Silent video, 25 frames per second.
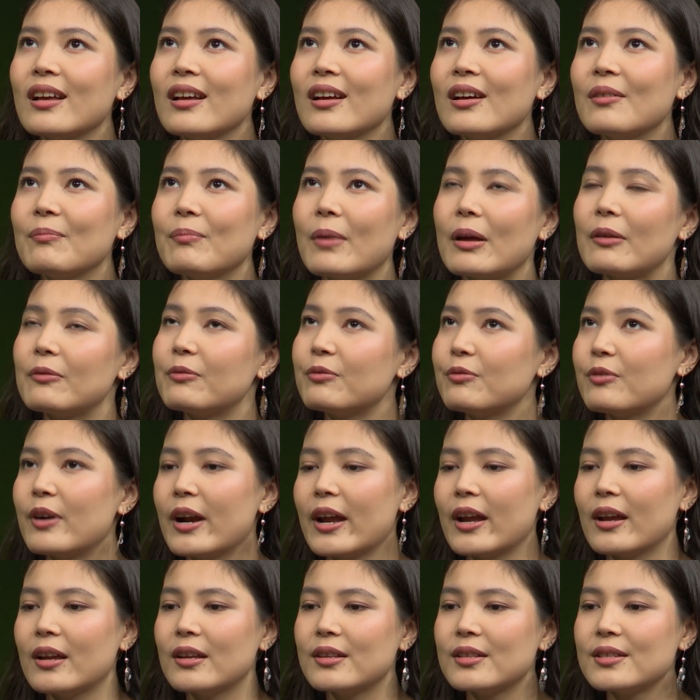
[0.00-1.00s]
my
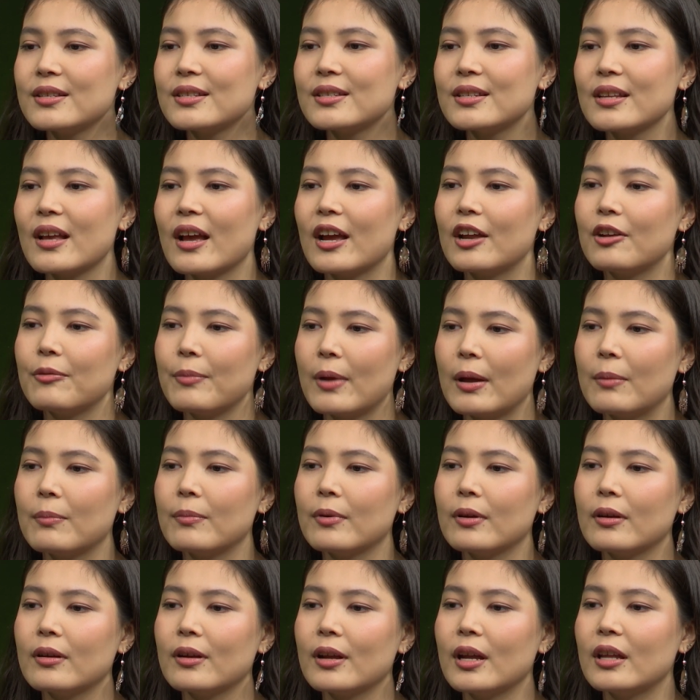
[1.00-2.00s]
friends, I
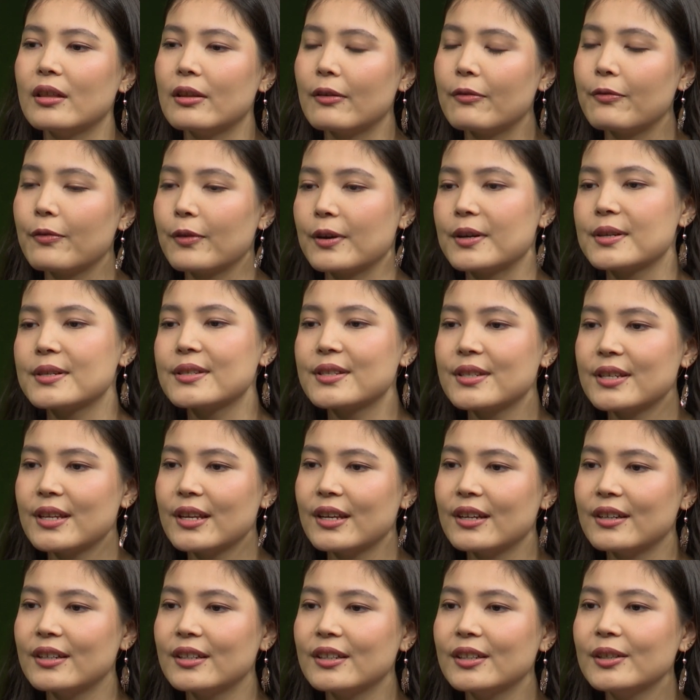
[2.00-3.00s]
remember in the first
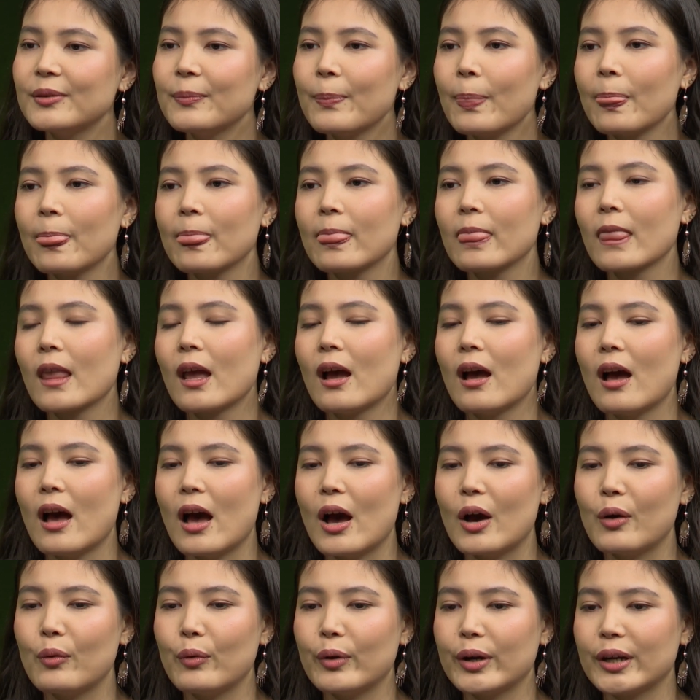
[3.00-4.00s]
year,
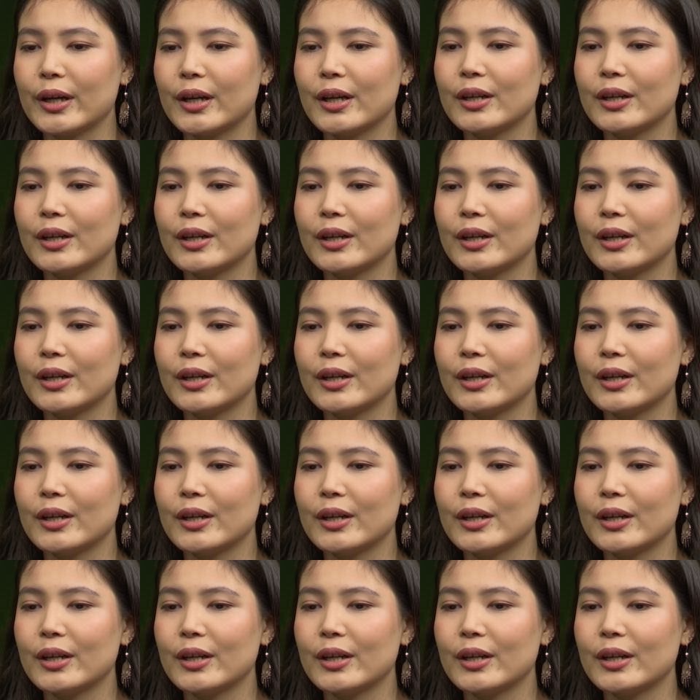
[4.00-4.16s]
our